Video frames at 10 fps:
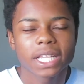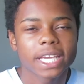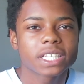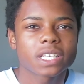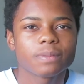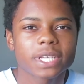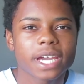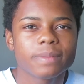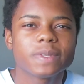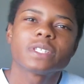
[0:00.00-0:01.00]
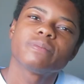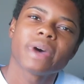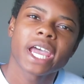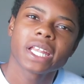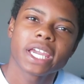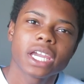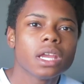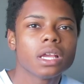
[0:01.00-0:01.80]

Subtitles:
like sometimes my like